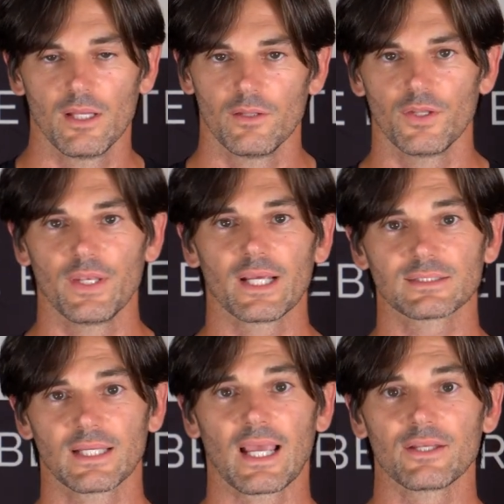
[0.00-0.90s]
The next
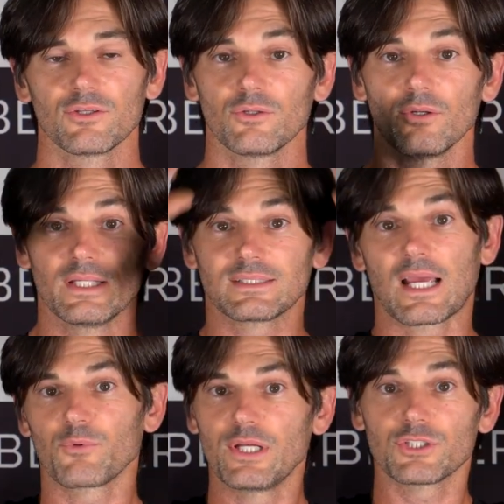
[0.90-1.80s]
thing I do is
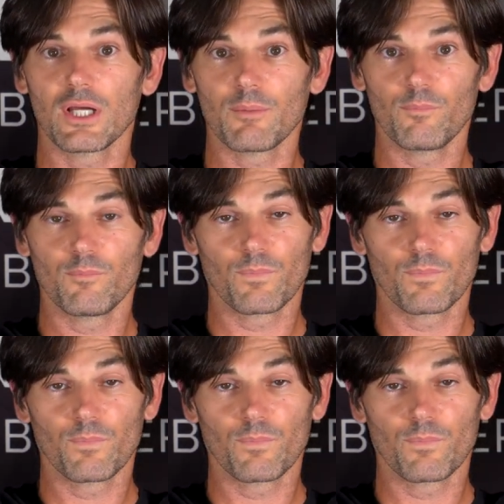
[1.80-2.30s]
I reach up,